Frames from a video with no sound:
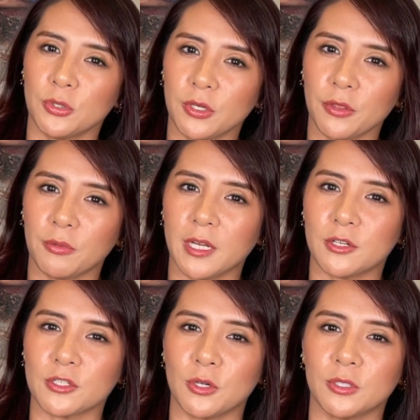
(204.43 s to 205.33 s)
to 3
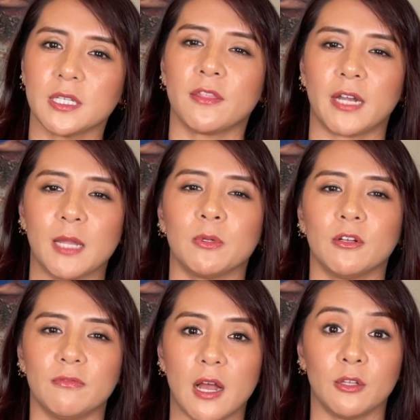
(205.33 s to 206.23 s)
years old, they're able to
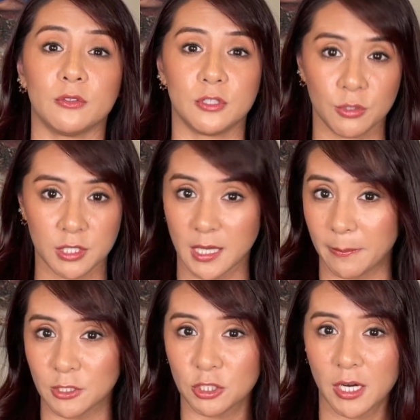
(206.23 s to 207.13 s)
follow 2-step
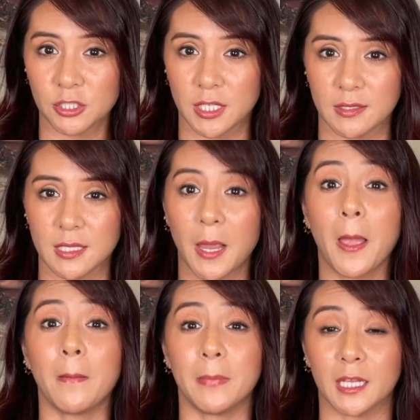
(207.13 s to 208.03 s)
instructions.
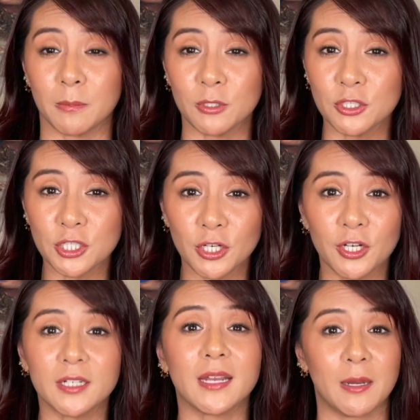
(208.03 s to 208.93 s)
Pick up your
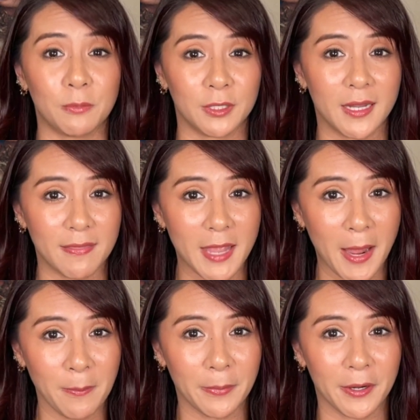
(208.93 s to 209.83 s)
shirt and put it in the
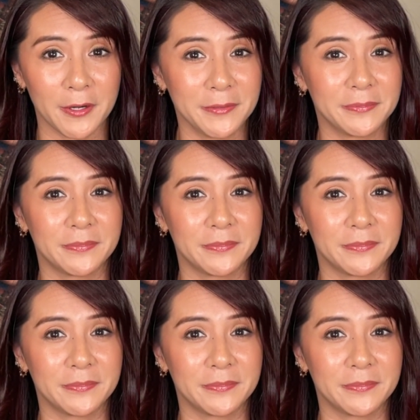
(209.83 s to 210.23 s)
hamper.